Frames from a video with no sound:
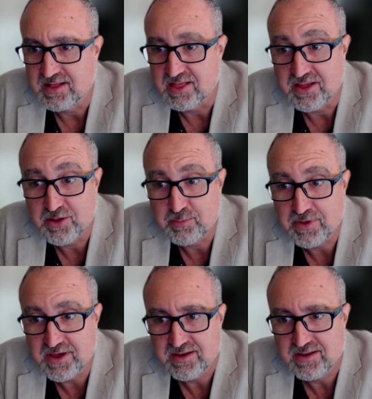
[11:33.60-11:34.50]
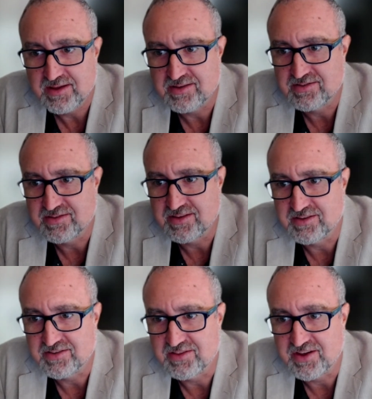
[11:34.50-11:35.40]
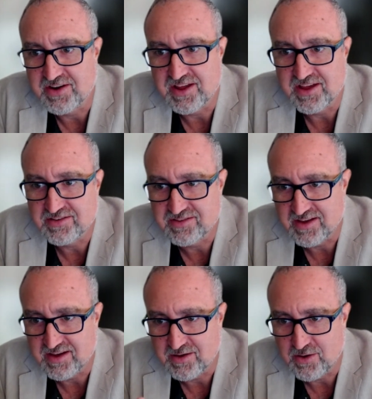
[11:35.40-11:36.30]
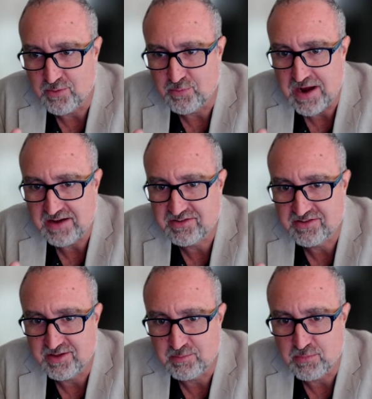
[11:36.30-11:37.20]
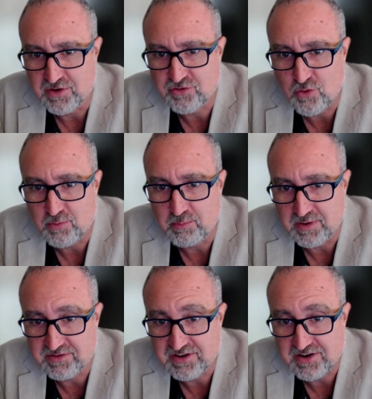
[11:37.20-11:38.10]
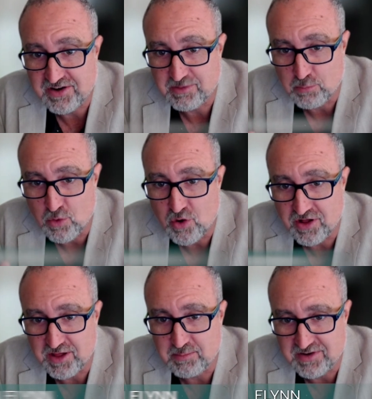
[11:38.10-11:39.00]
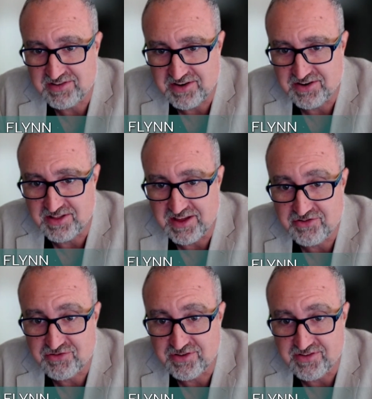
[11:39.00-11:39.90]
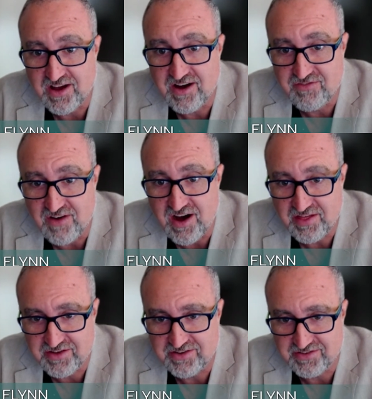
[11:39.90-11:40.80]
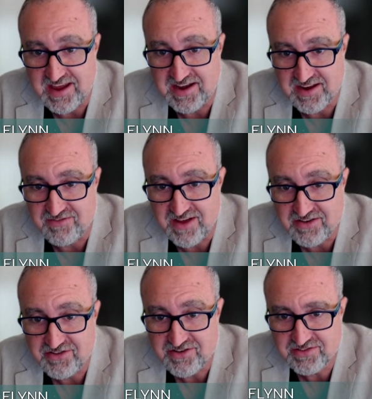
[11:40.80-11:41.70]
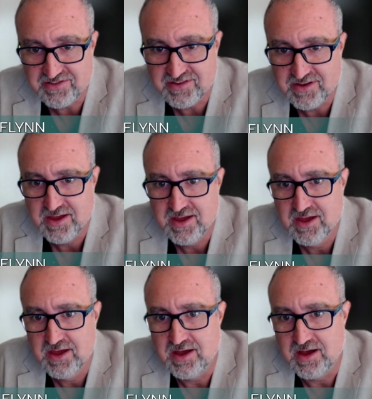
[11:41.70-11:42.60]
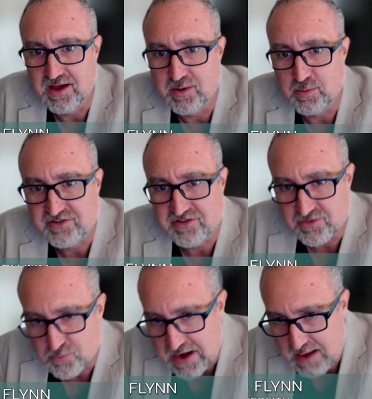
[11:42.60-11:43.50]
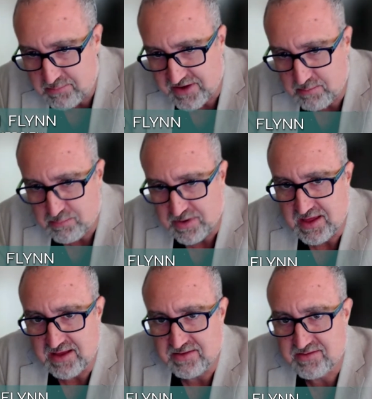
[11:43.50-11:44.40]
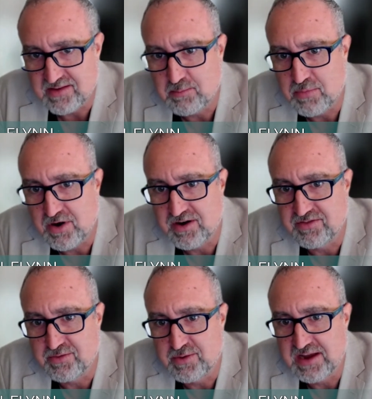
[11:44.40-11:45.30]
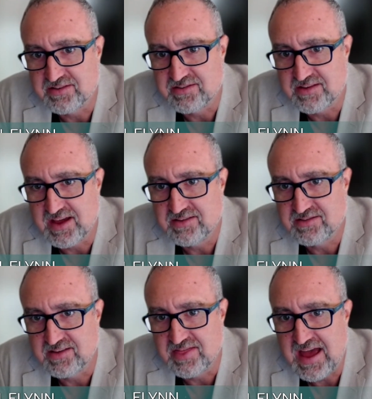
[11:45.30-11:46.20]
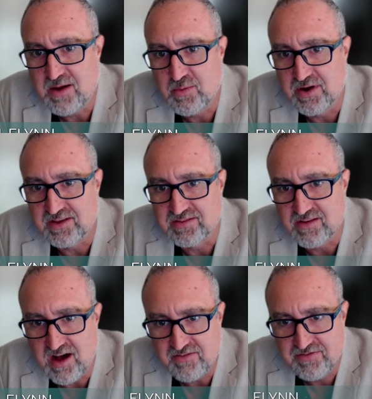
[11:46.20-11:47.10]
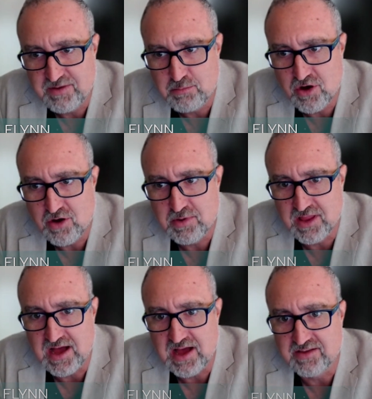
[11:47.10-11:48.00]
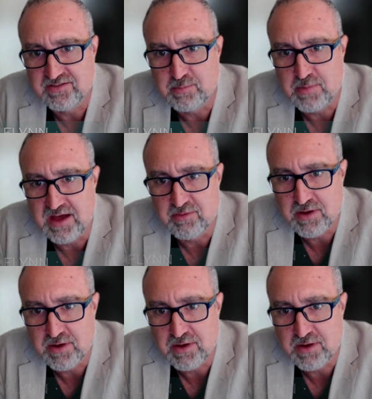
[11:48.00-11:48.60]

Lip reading: a little bit, is that there is a right to the moral and material interests of authors and inventors, which is wrapped up in that same part of the right to science. And that one is often mobilized by